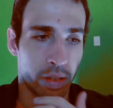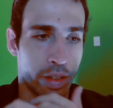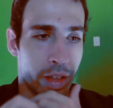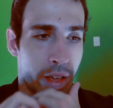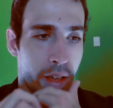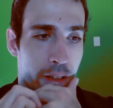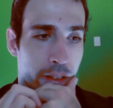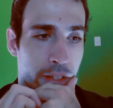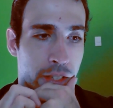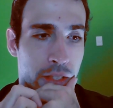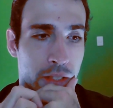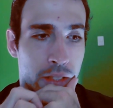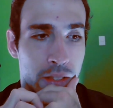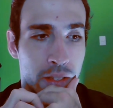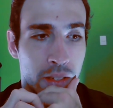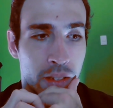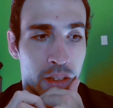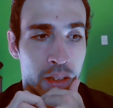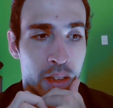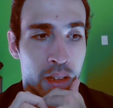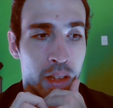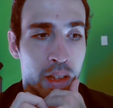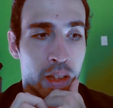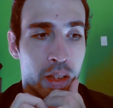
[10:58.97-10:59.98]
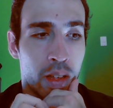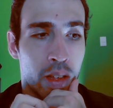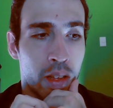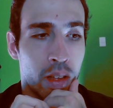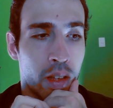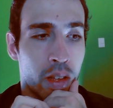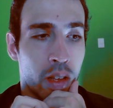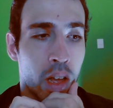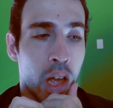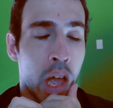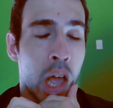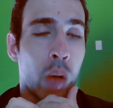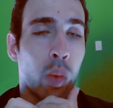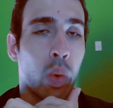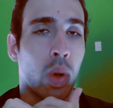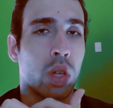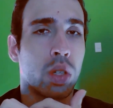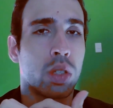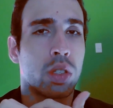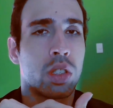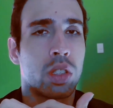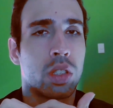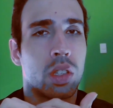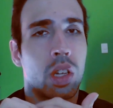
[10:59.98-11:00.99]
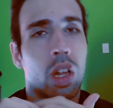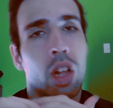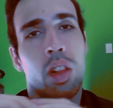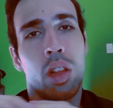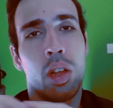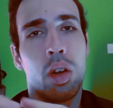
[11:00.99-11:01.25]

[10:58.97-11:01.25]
Yes. I was a